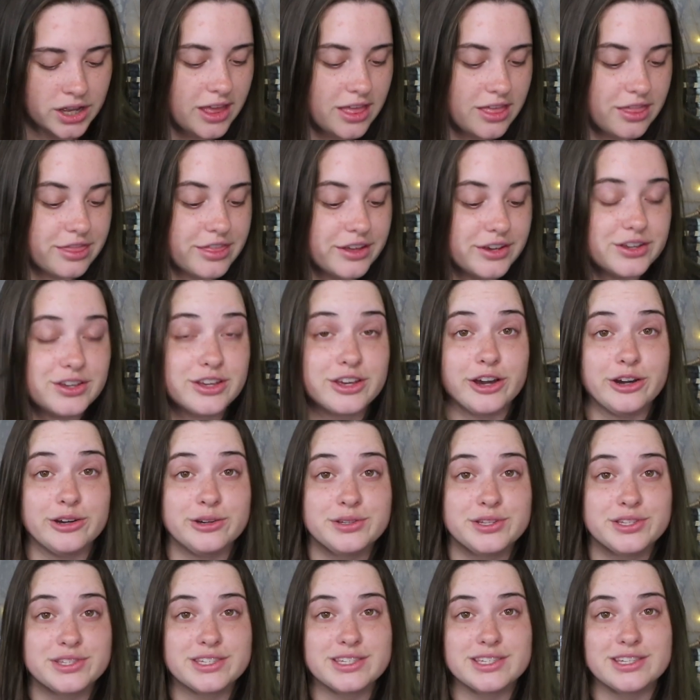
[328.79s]
The
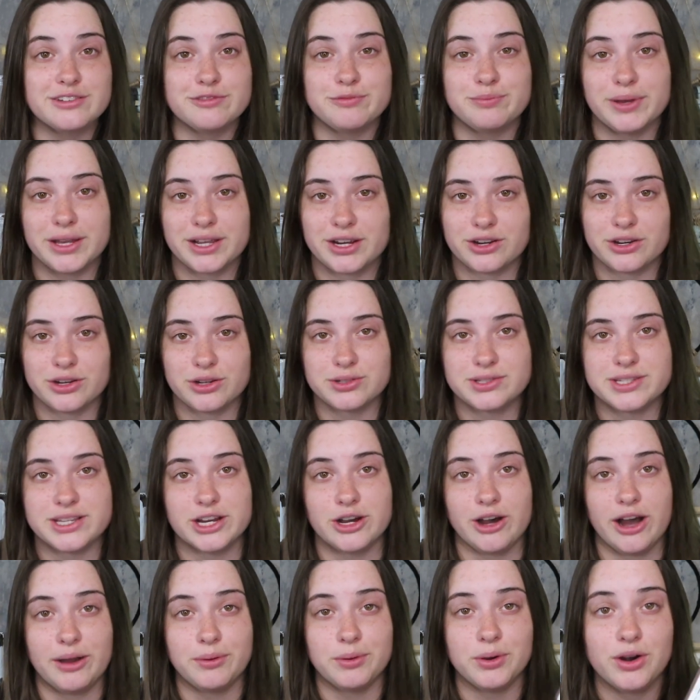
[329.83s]
Ghosts of Baker Hotel.
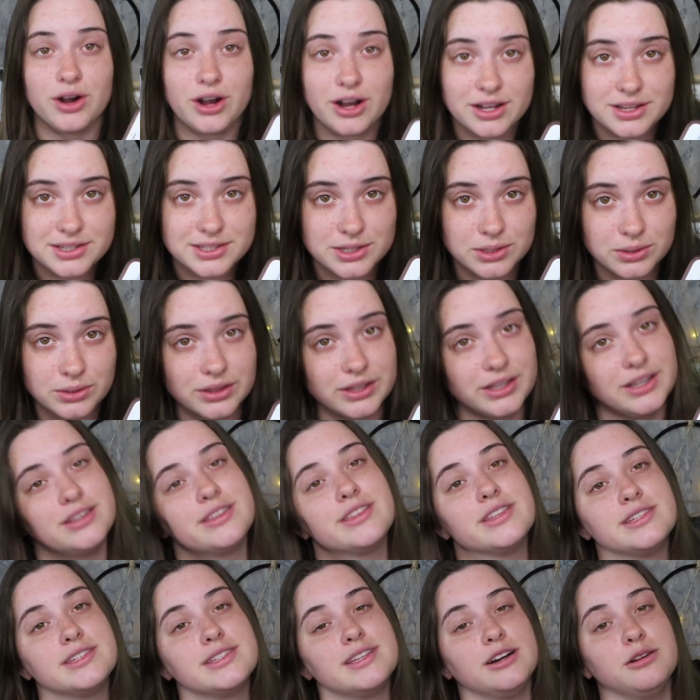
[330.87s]
I will also link
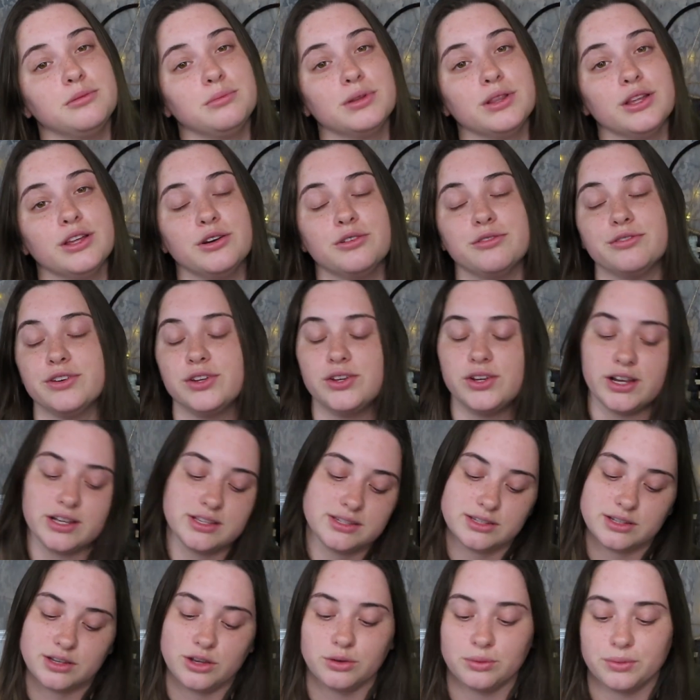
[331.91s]
this down below for you guys
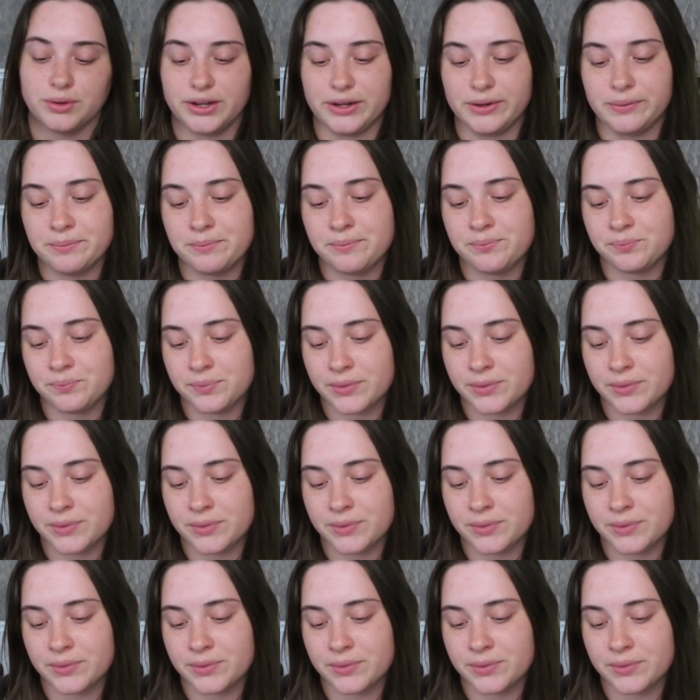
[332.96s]
to go read.